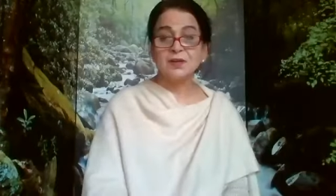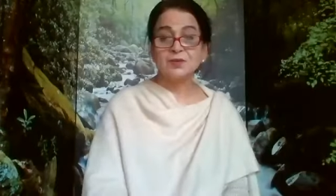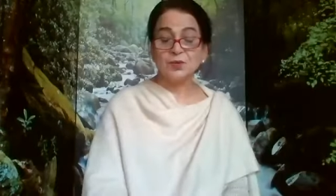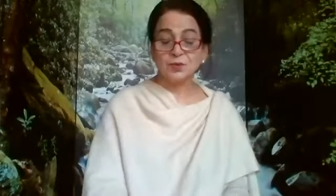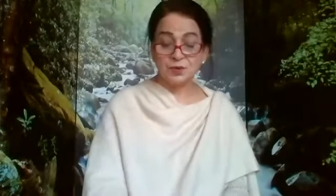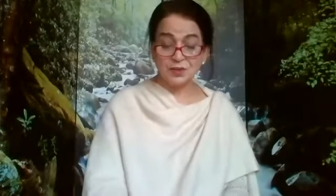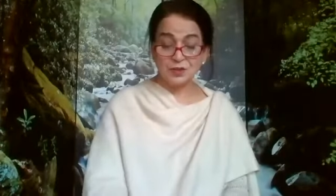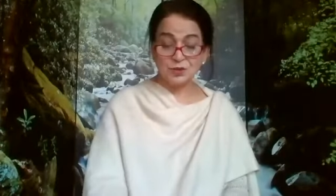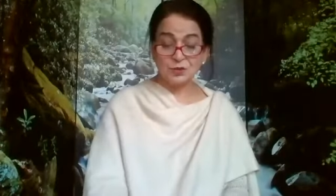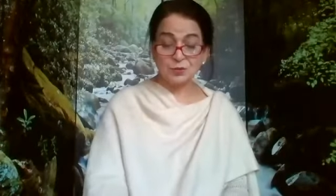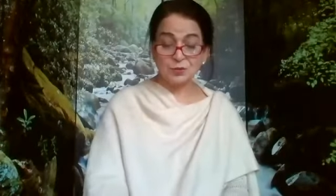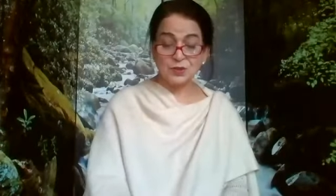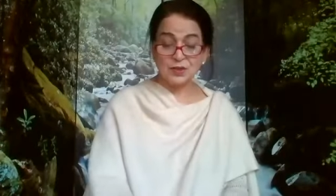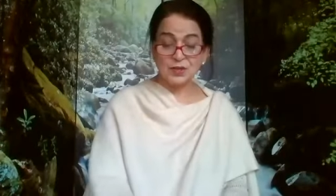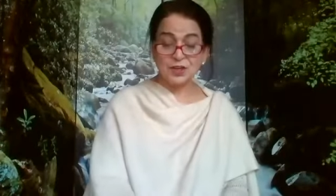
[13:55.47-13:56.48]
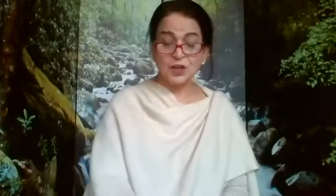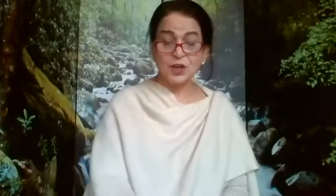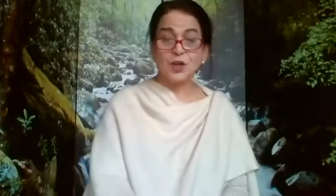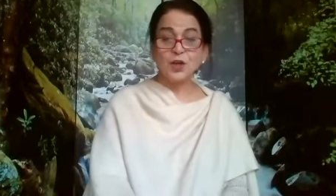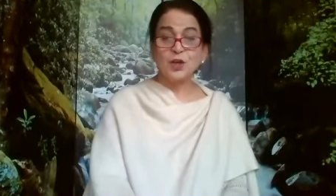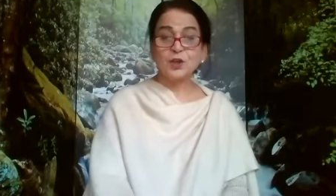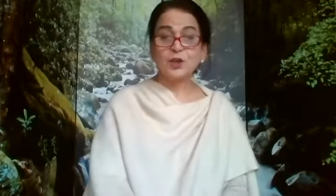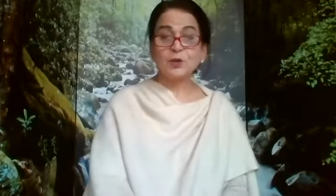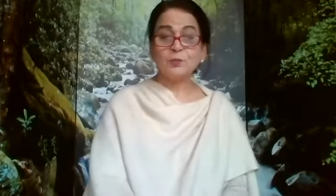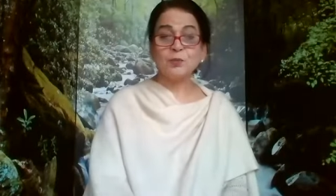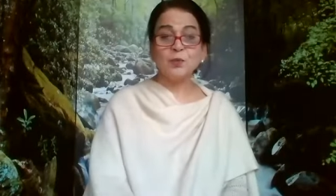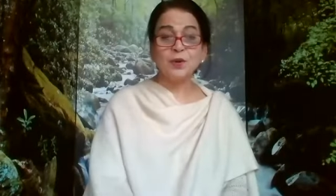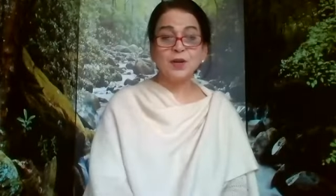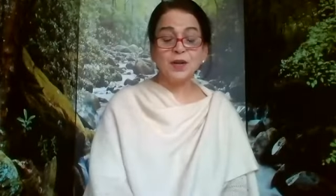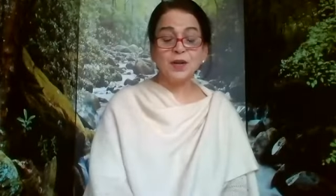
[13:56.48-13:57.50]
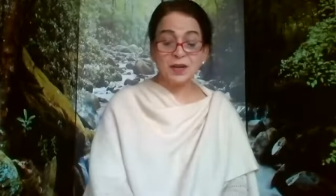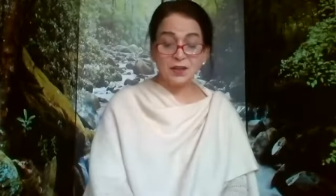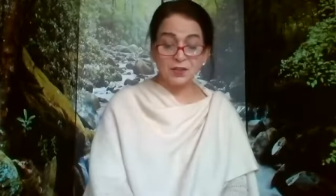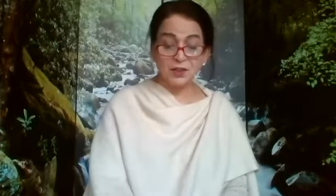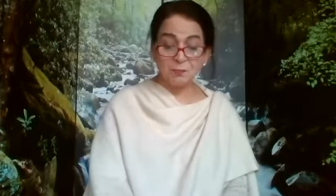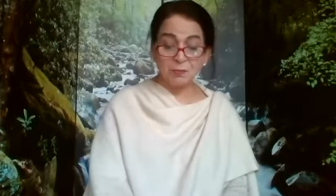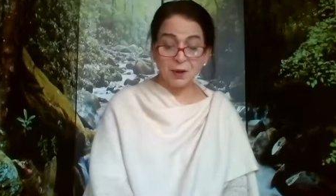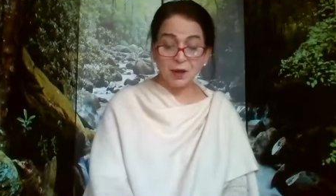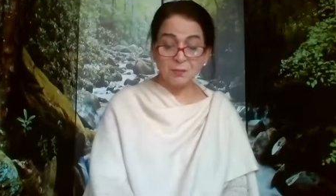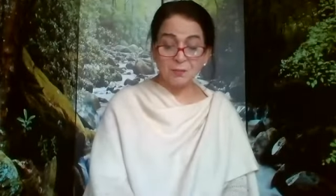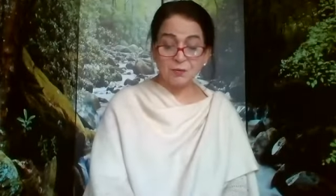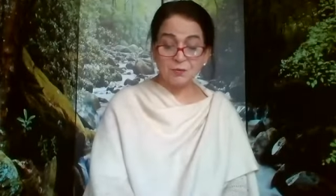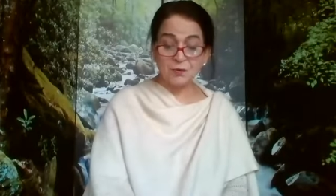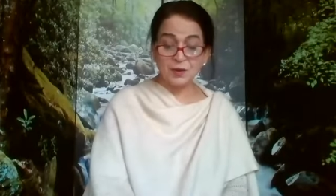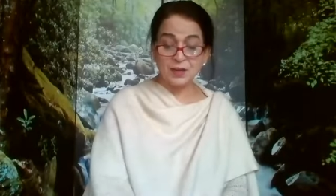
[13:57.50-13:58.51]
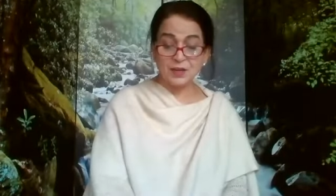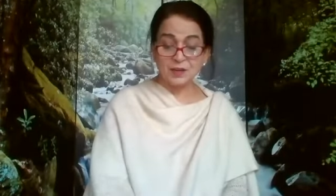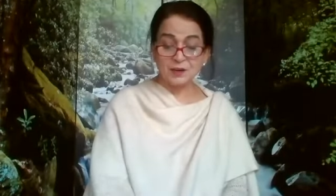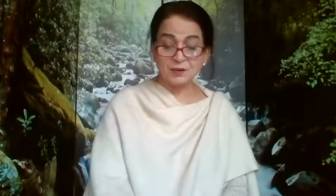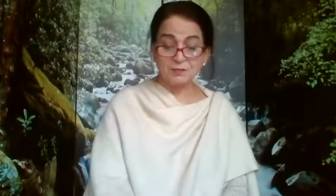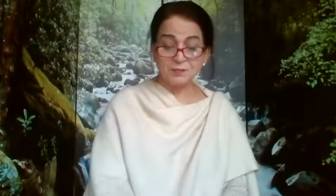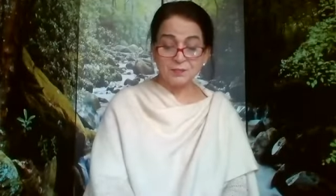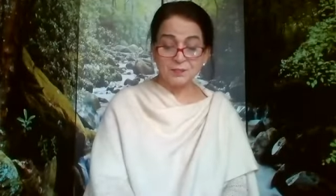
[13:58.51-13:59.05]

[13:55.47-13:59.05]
so he's using the punya and the pap over here